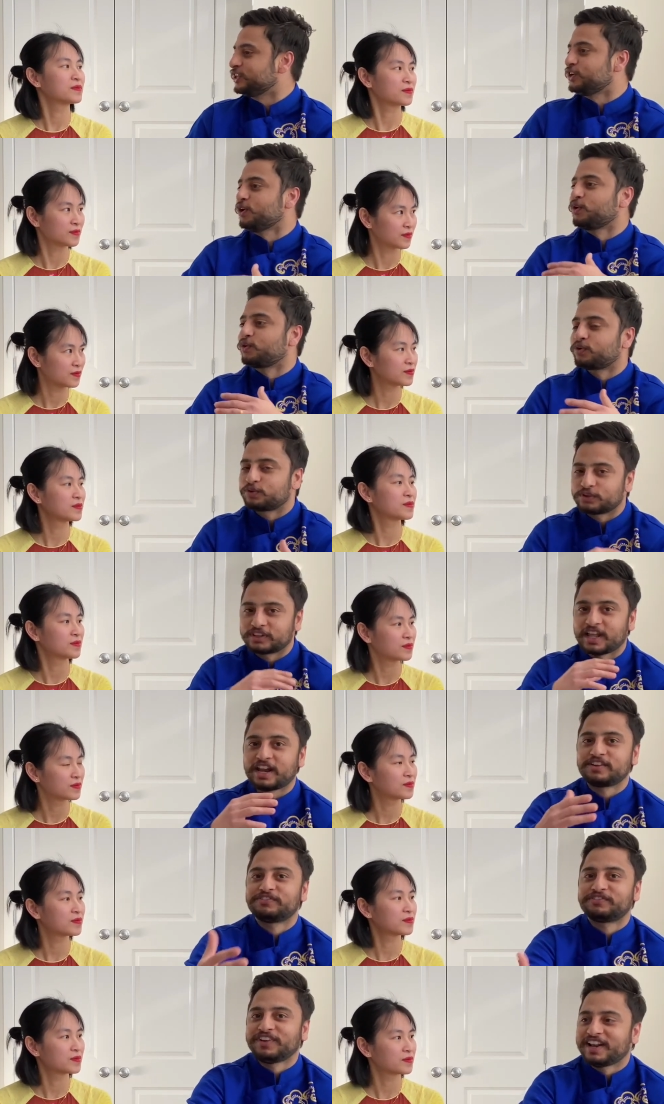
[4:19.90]
Speaker 1: your
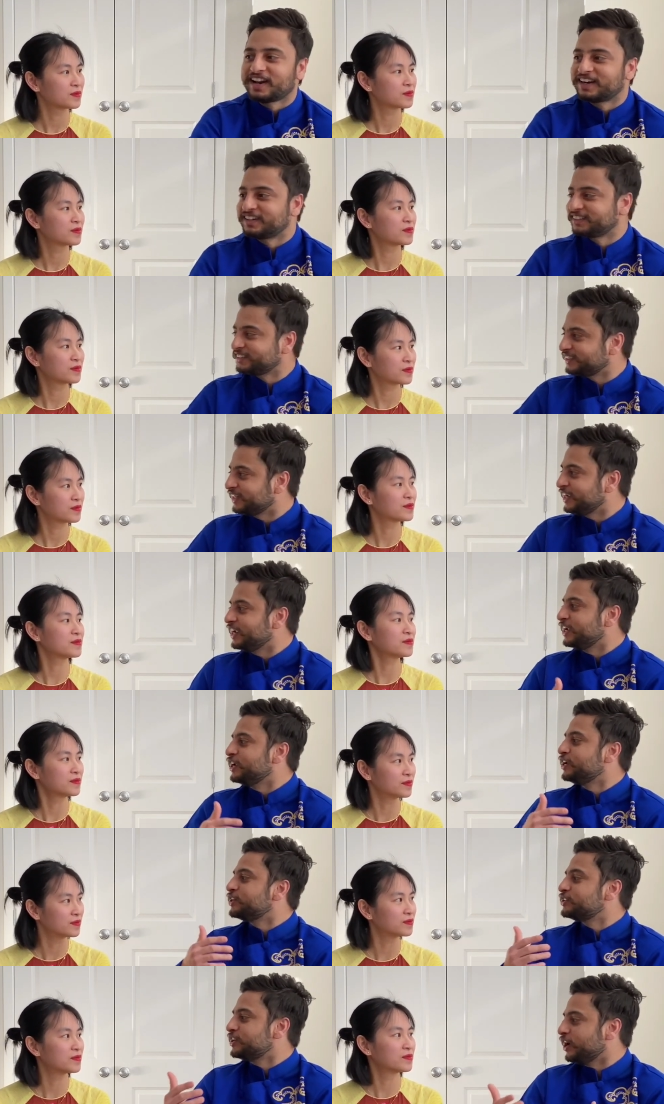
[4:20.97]
that fillers
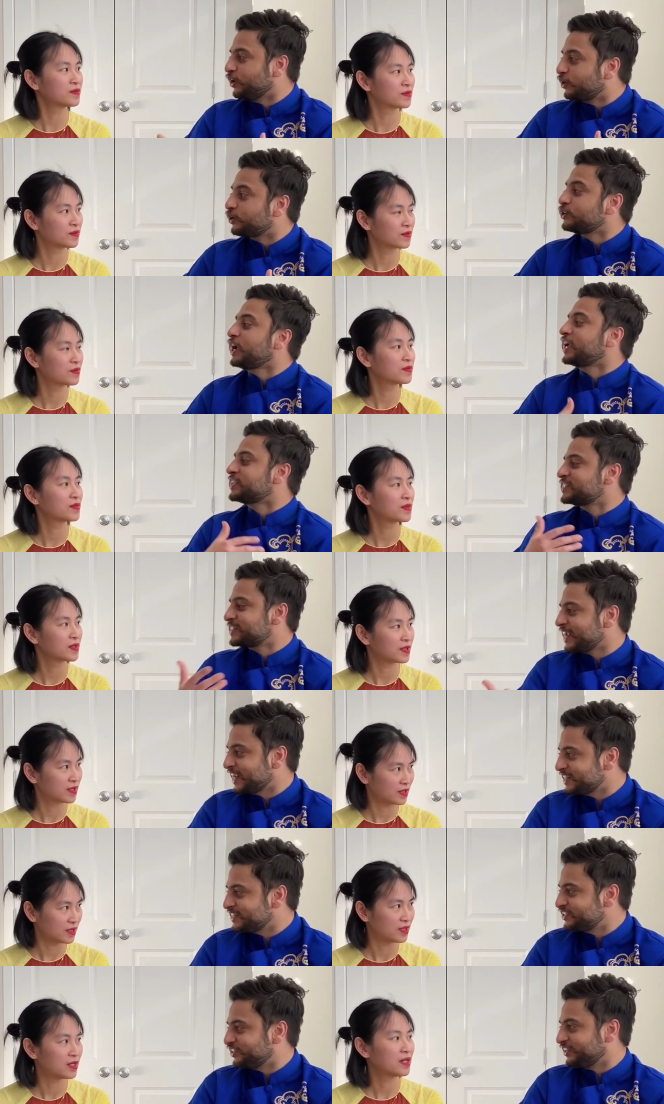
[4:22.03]
mm. or
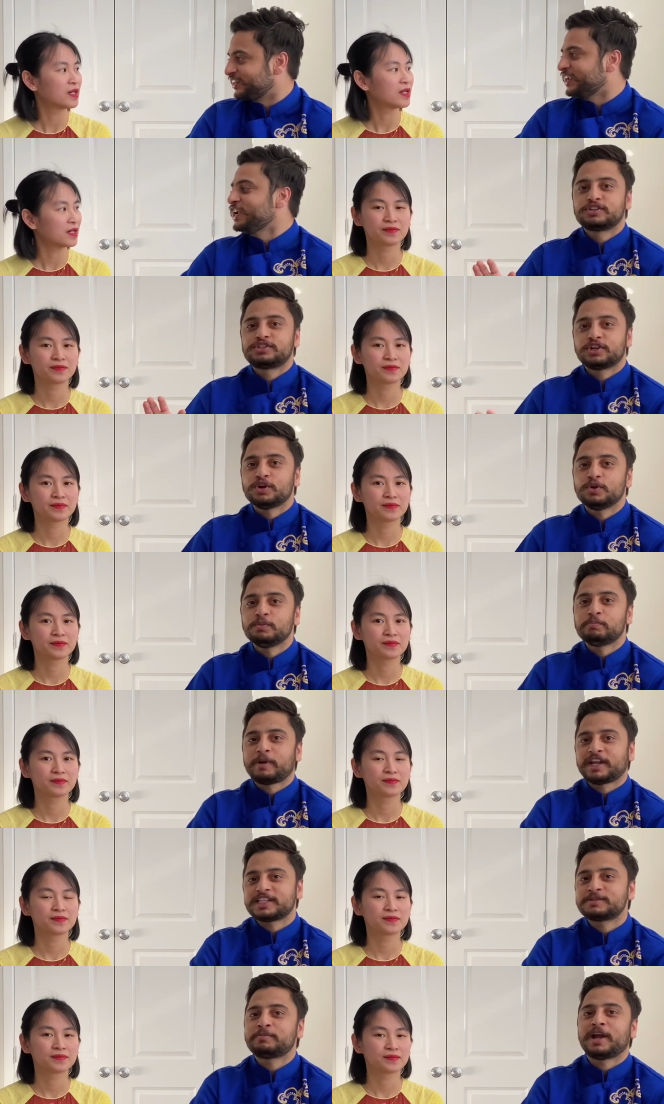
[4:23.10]
extension to
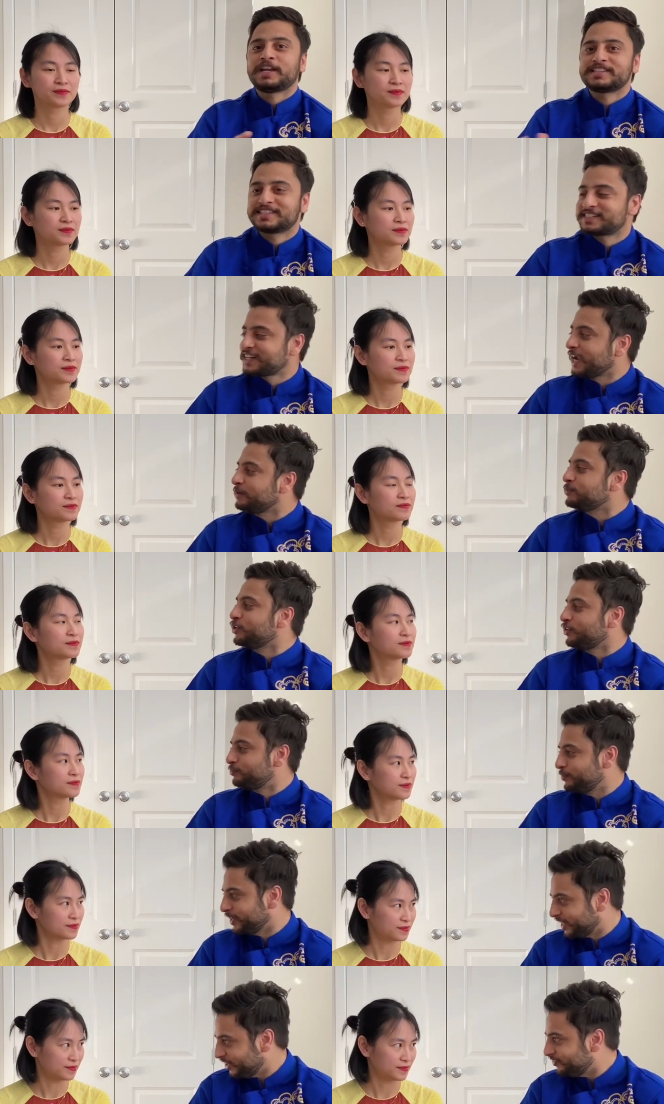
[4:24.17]
maximize the time you
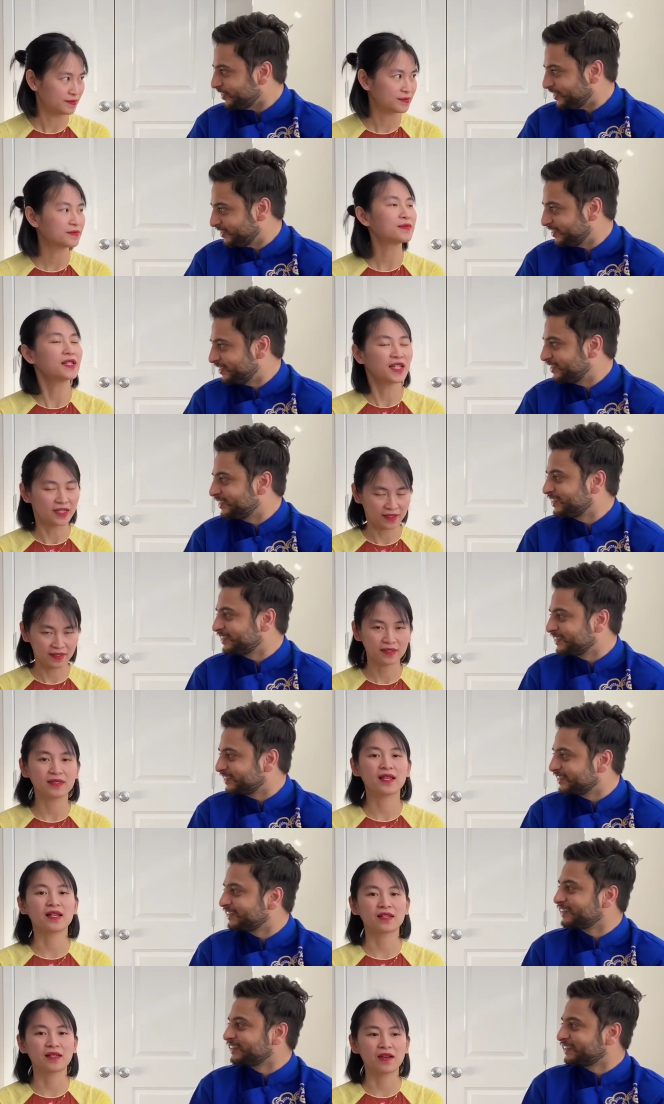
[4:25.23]
have been given.
Speaker 2: Yes,
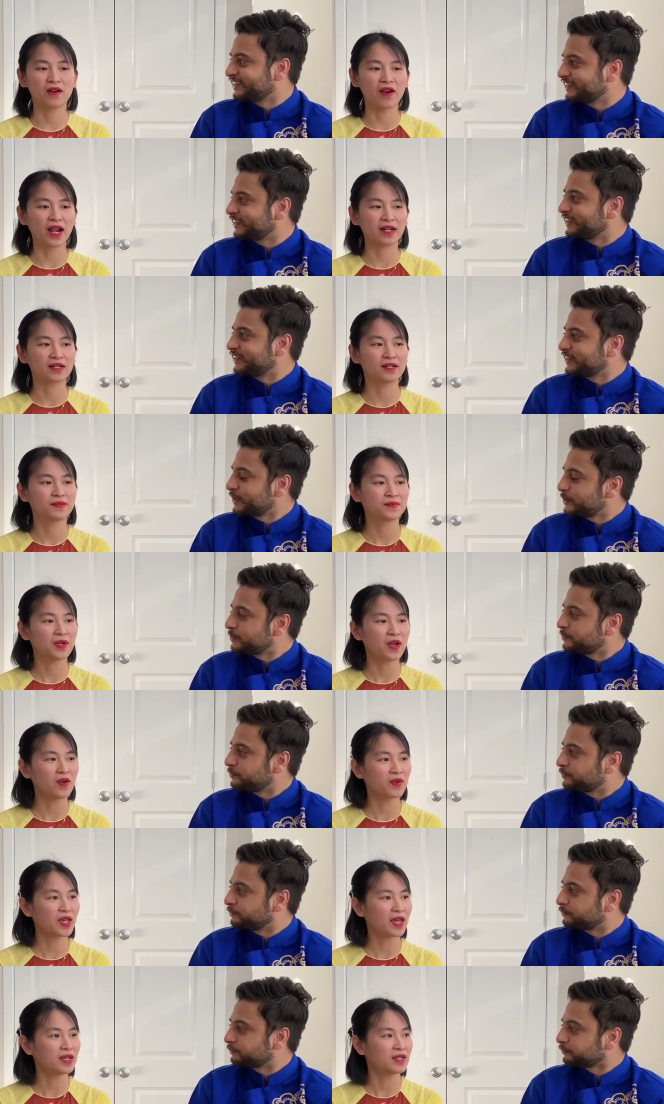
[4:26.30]
that's correct.
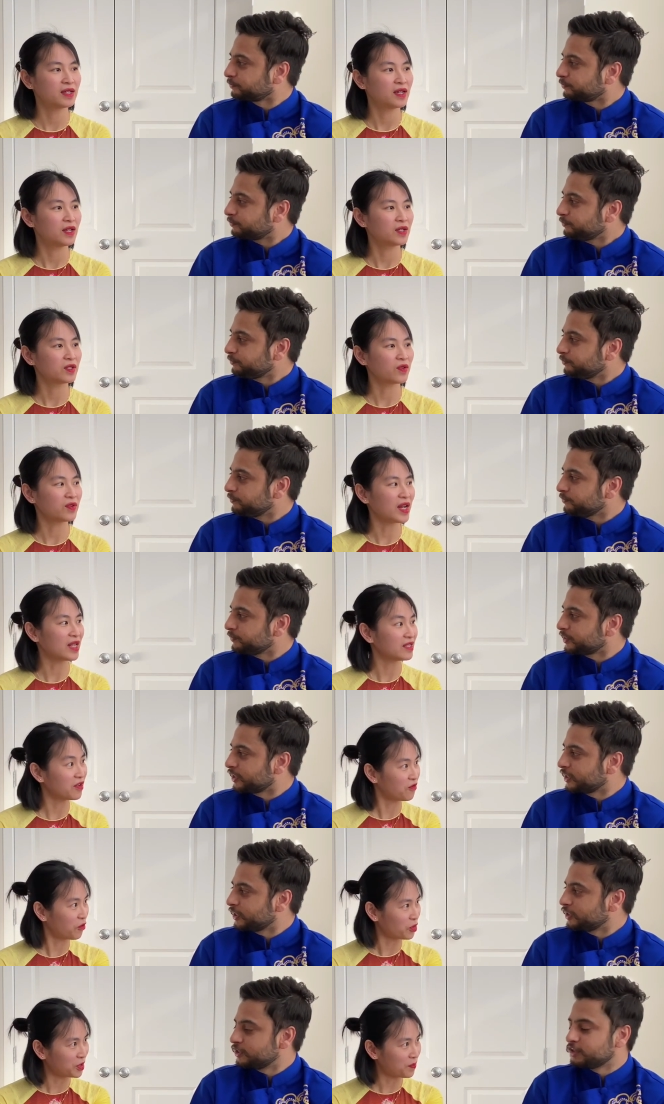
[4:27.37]
Okay, so that's
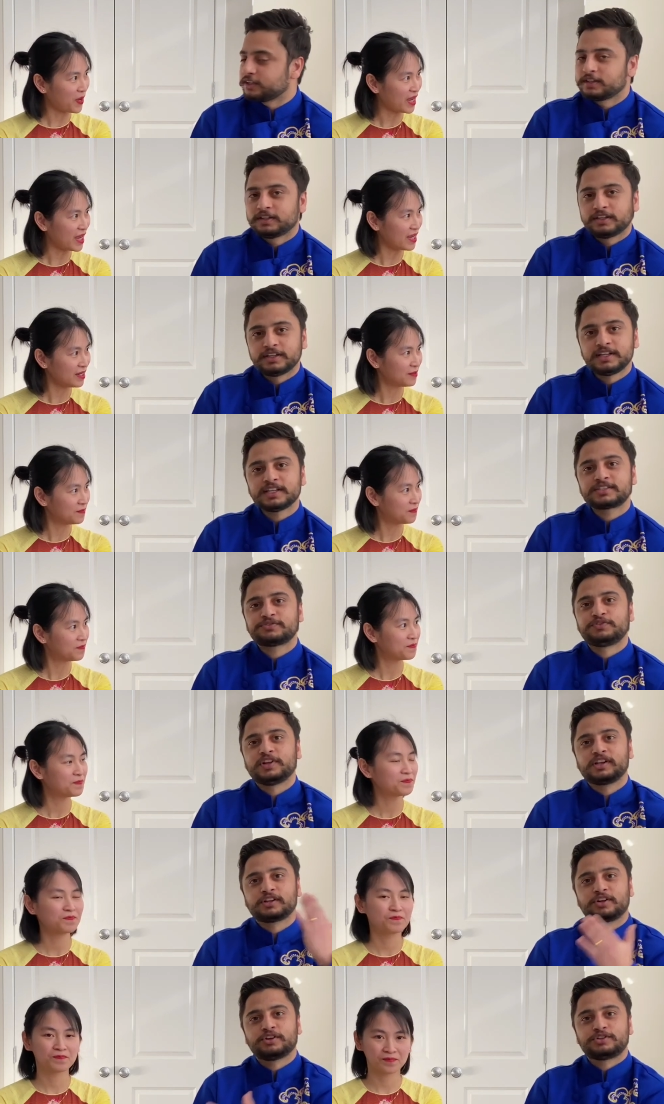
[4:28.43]
it for speaking. Yes,
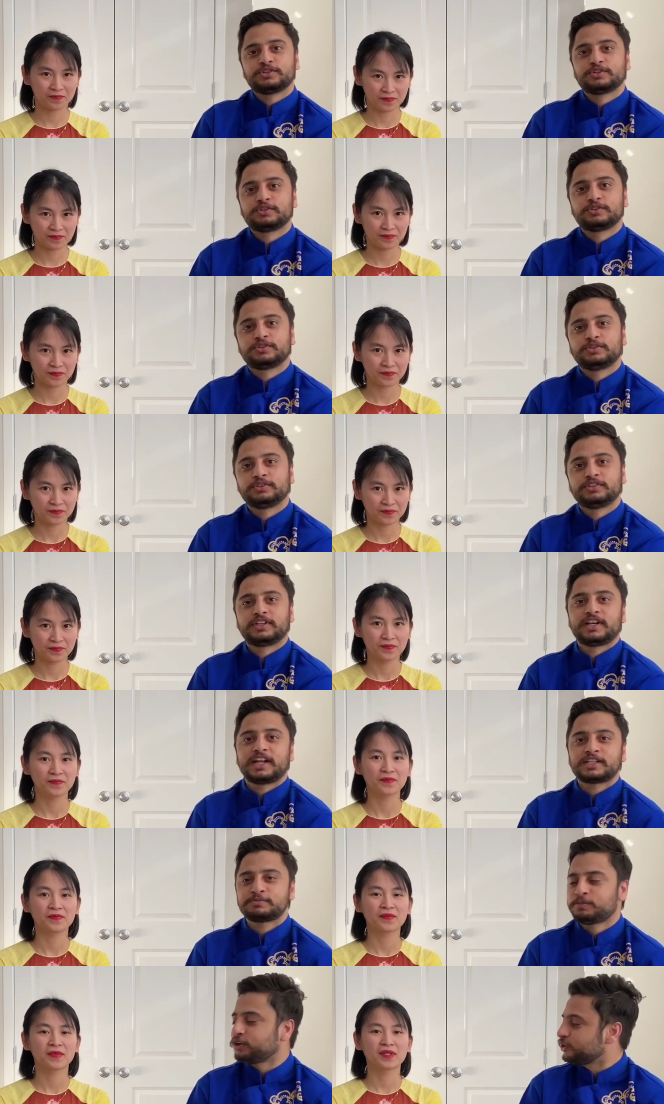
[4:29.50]
Speaker 1: we'll go to the
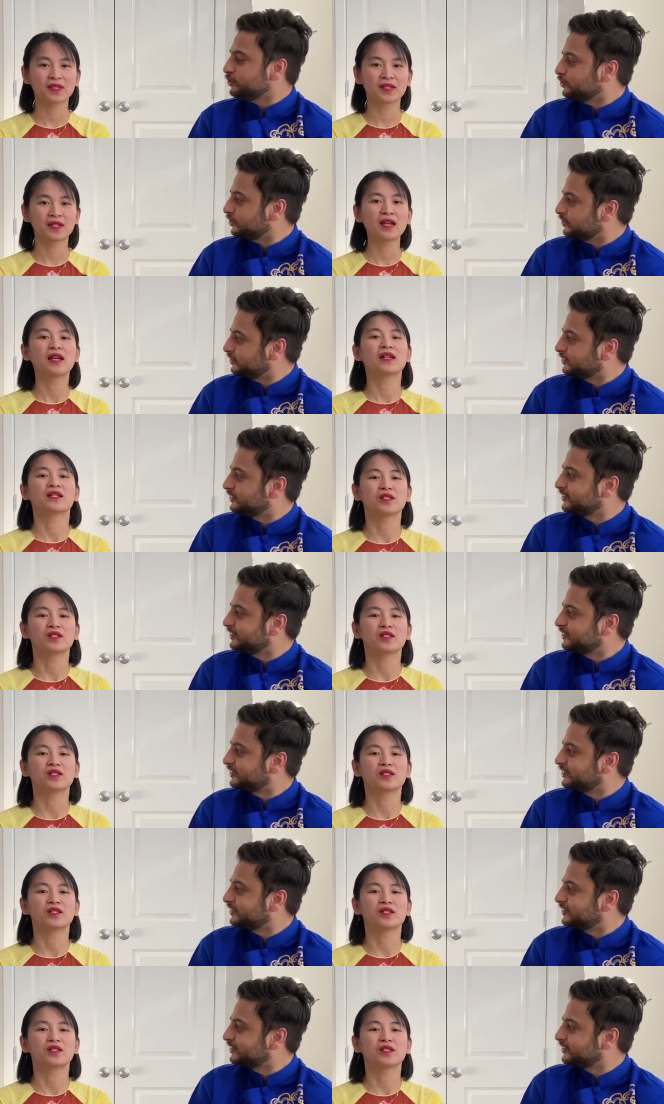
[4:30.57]
next module.